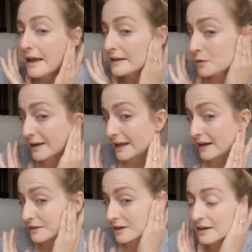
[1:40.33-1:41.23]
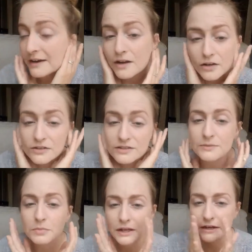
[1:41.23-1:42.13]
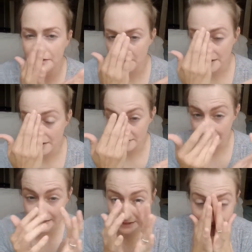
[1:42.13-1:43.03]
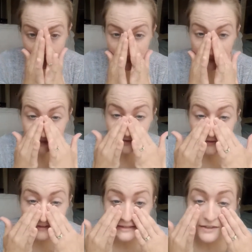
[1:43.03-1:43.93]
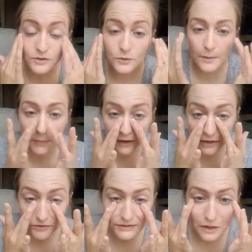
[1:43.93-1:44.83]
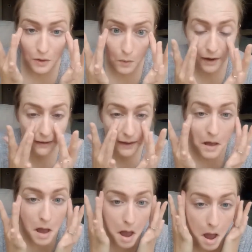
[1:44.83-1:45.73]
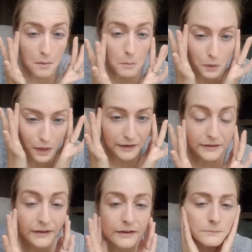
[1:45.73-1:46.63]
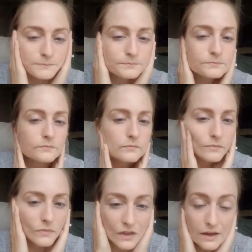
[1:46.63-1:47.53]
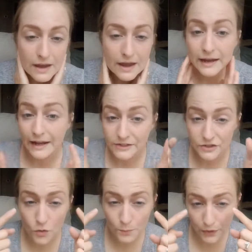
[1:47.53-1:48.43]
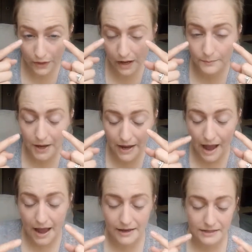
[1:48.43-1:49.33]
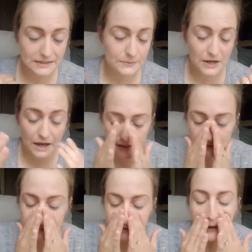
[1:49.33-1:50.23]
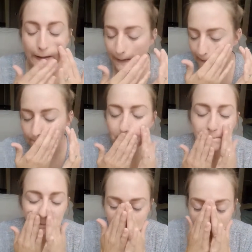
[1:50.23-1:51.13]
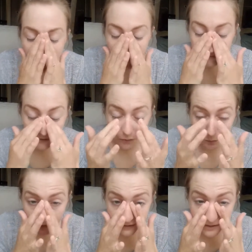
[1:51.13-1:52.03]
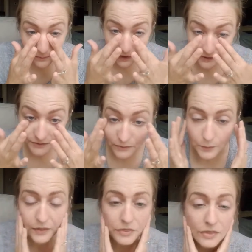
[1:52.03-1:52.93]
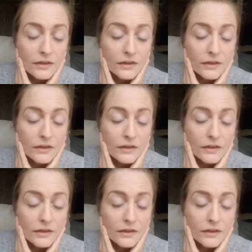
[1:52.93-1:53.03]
You want to get under your ears, blend in your ears. It is, you can see through it, but you still want to blend here. And I don't put it on my eyes because I don't want it to mess with